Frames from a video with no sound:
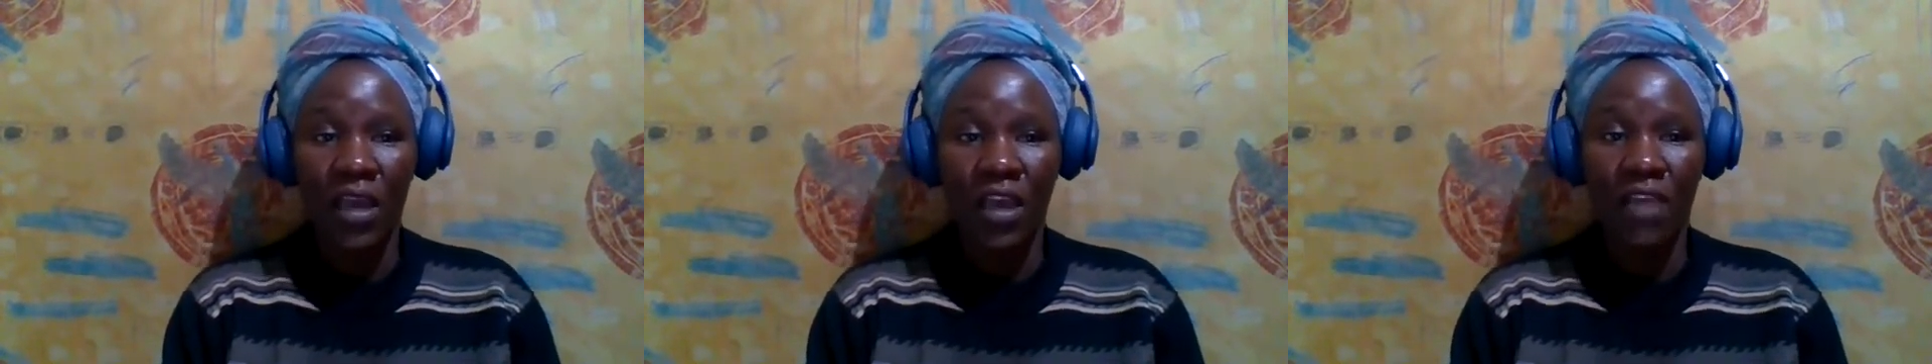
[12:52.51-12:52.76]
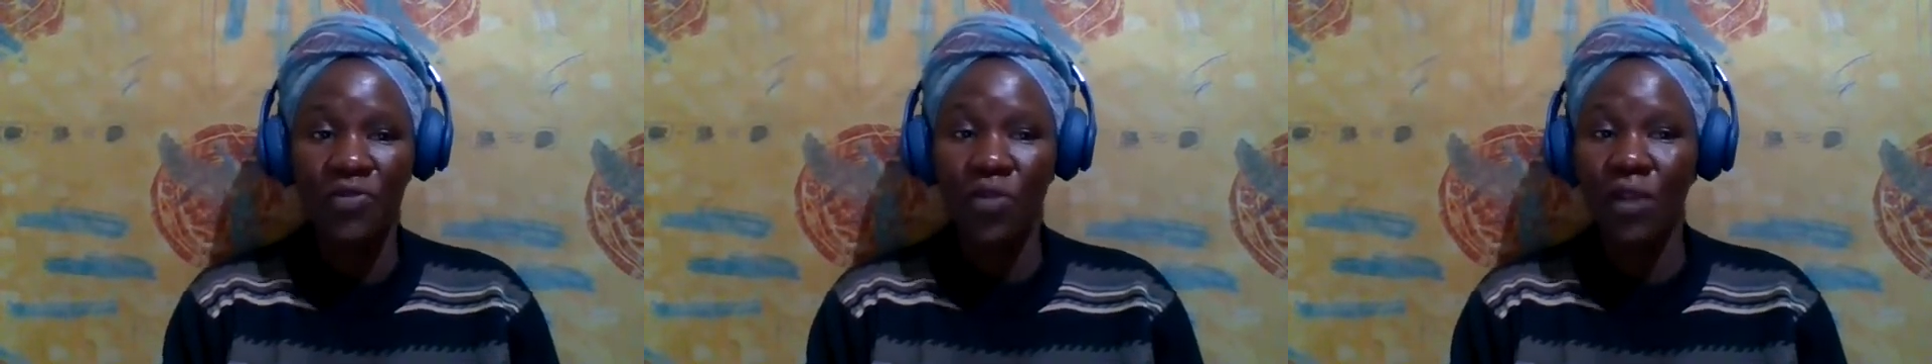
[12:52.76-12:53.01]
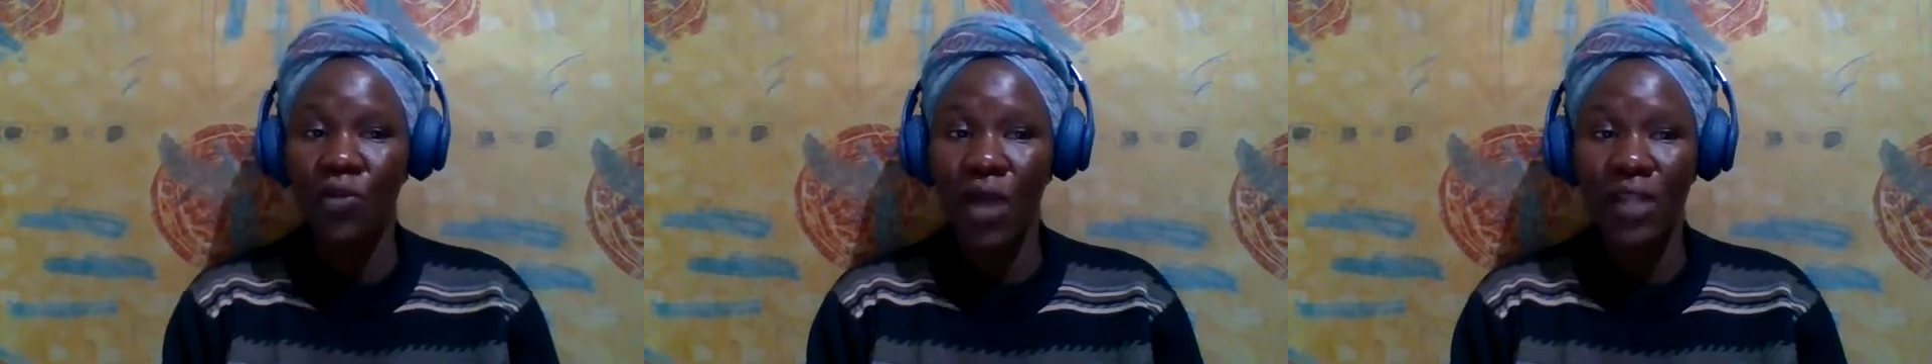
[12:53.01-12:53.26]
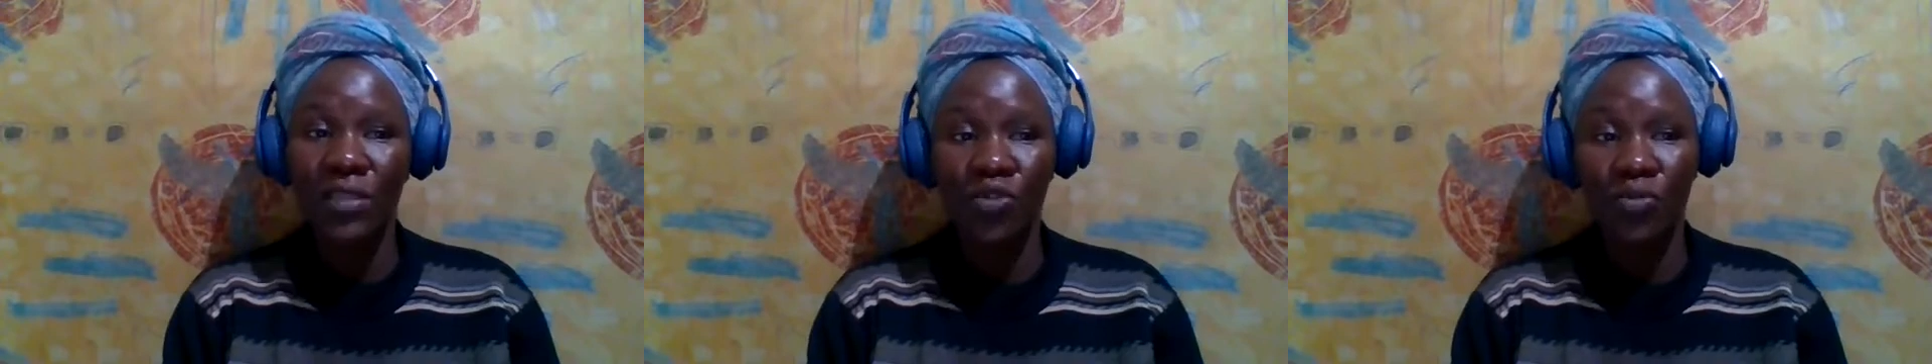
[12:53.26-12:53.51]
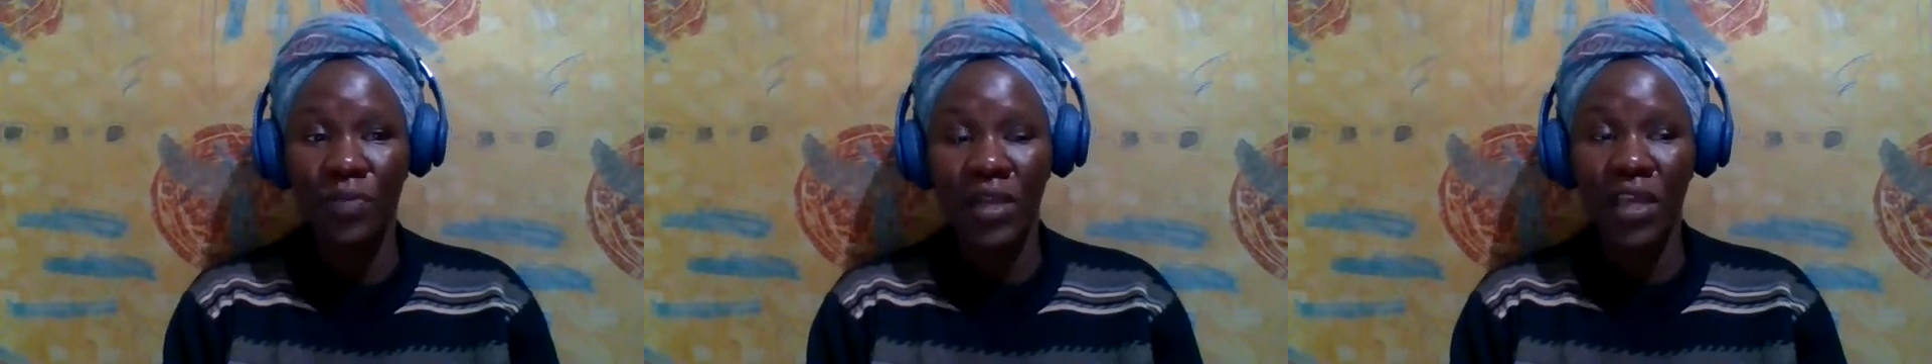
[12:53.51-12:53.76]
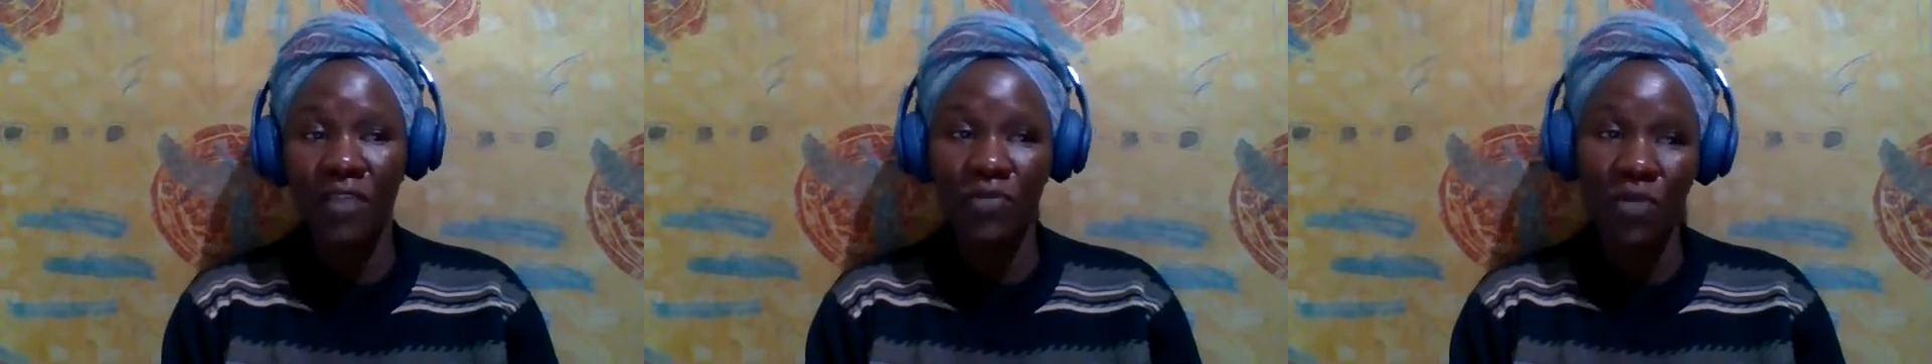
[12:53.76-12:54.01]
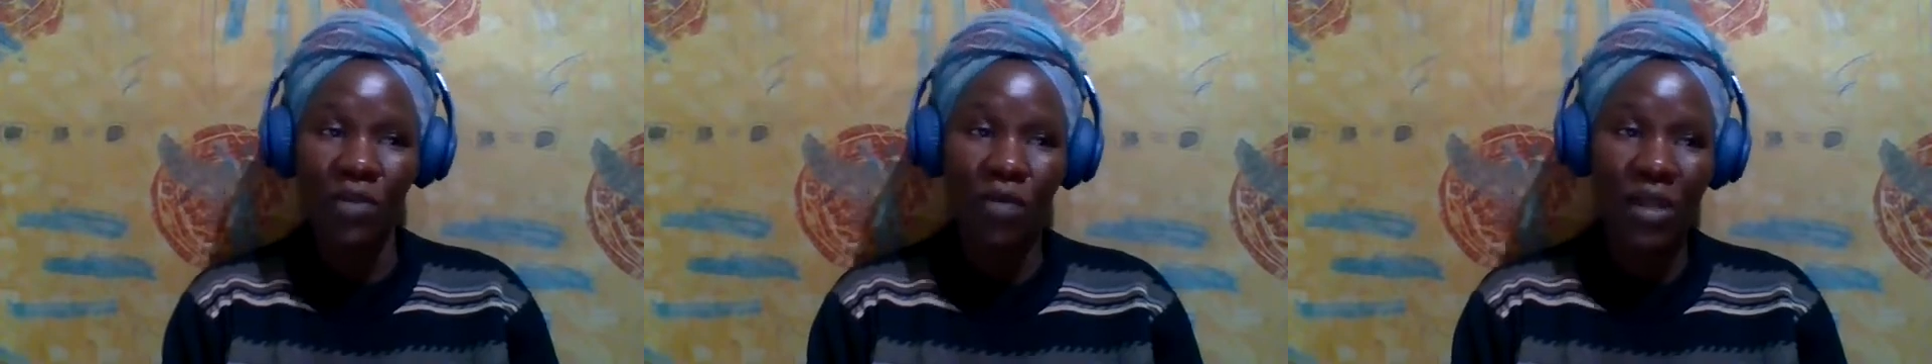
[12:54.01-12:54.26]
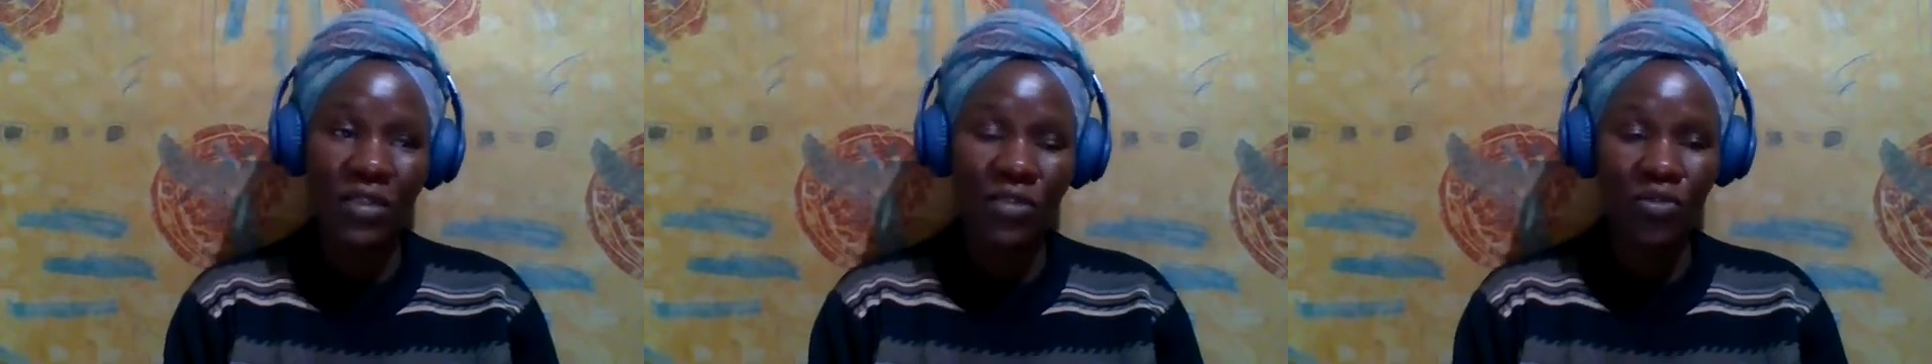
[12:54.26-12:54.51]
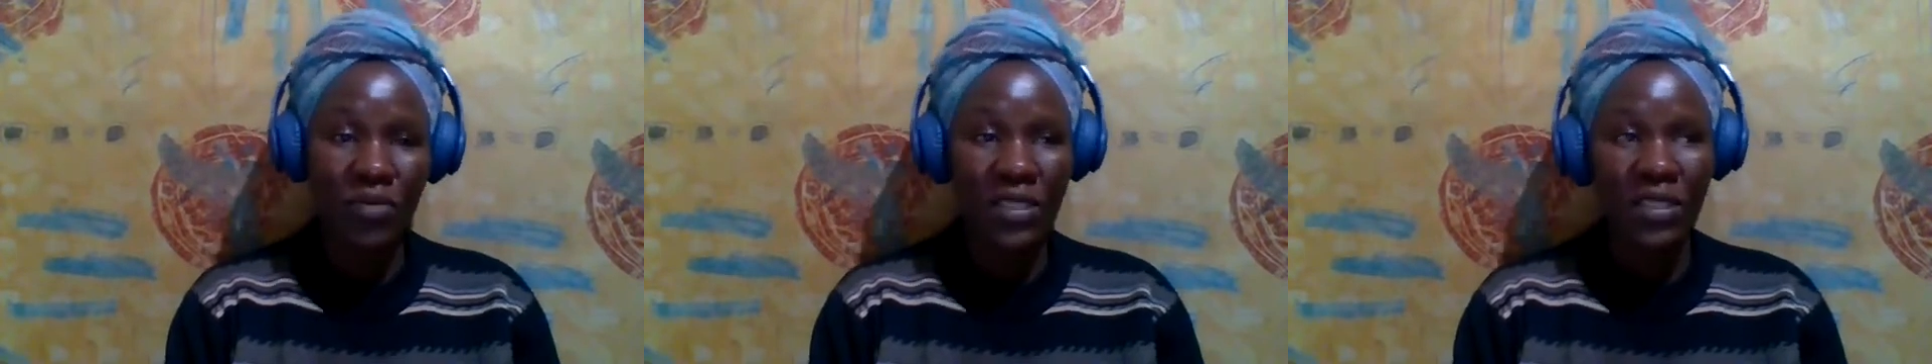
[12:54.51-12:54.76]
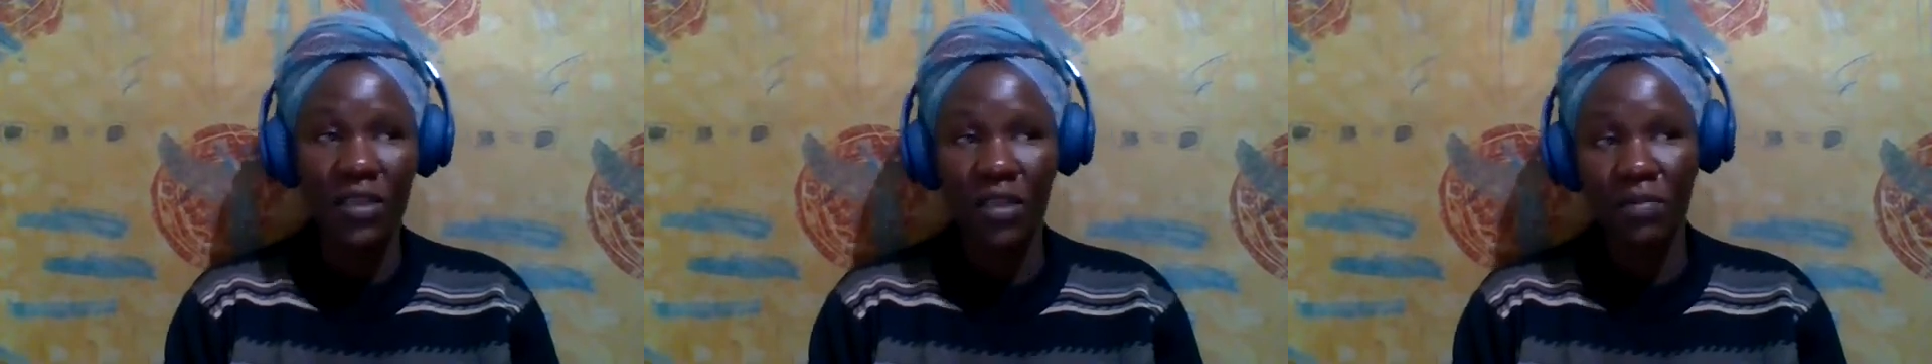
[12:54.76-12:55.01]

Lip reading: Everyone wants to play. Everyone wants to be seen.